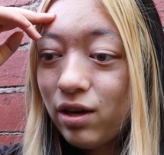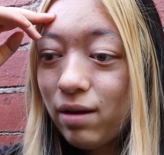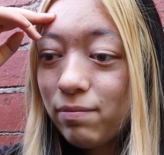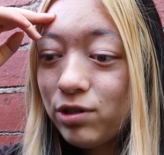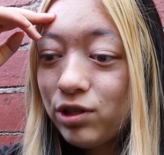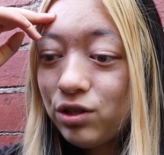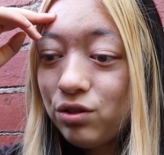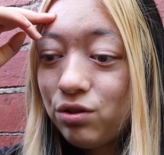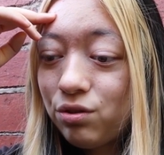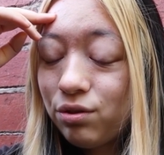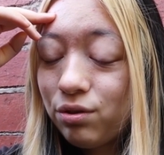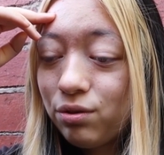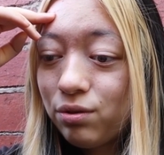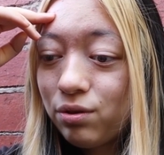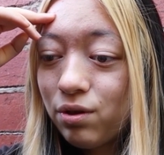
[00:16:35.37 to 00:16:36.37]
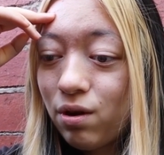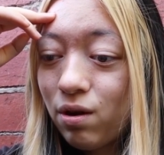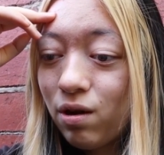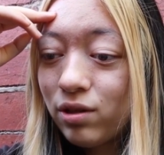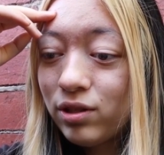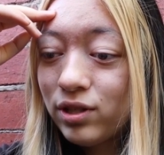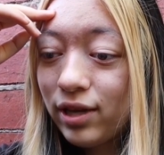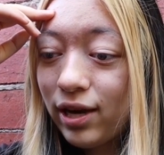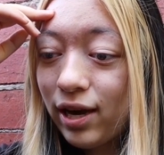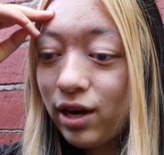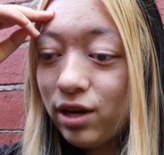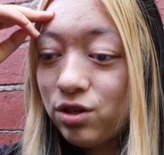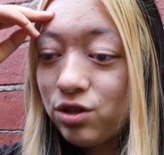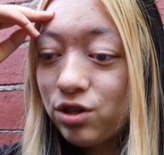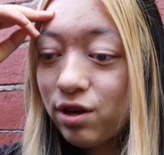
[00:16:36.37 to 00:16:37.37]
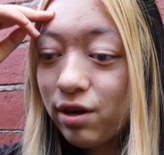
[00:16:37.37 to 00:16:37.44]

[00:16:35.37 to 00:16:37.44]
I'm just too on the edge.